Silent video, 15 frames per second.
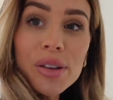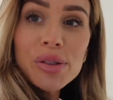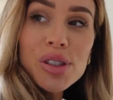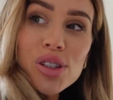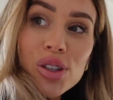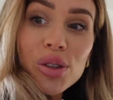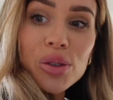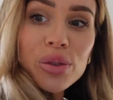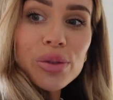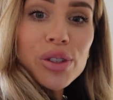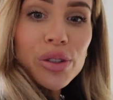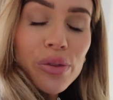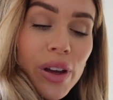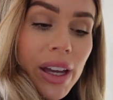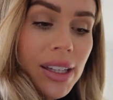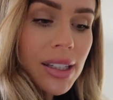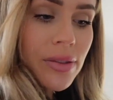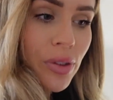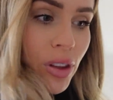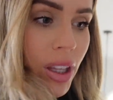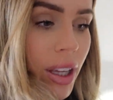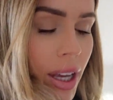those two duvets
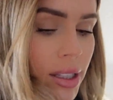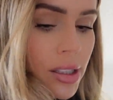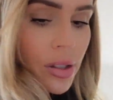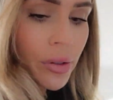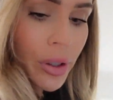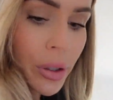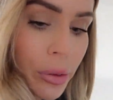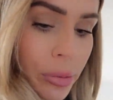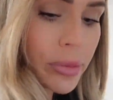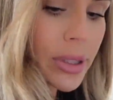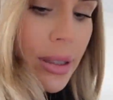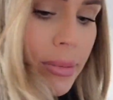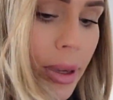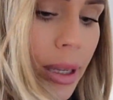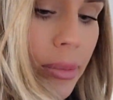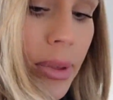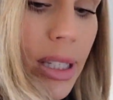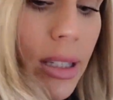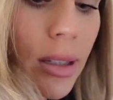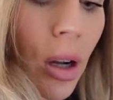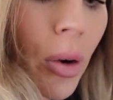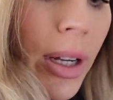for the guest rooms made me
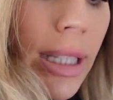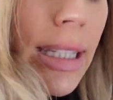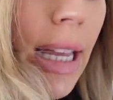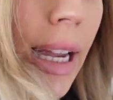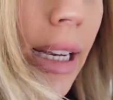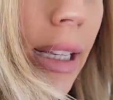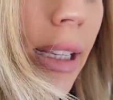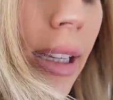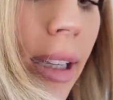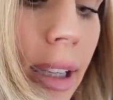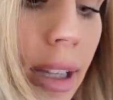so excited